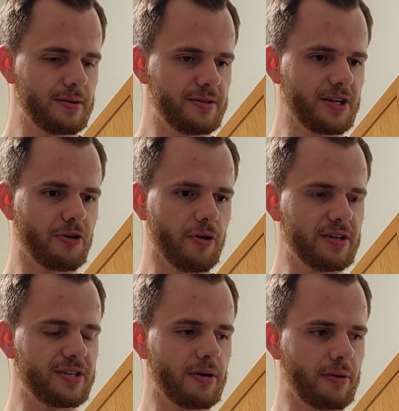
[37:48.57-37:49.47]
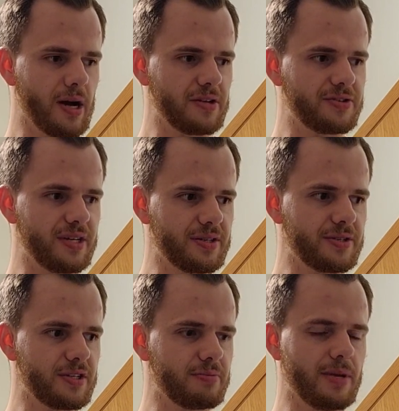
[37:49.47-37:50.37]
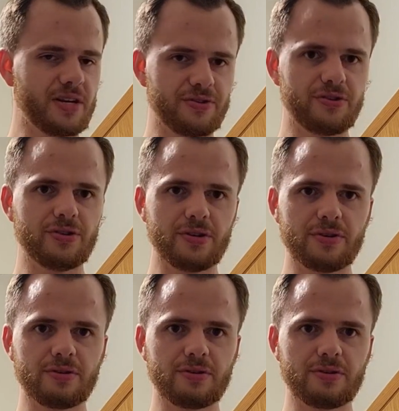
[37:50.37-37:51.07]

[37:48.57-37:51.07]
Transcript: Isn't it crazy how God sends us messages?"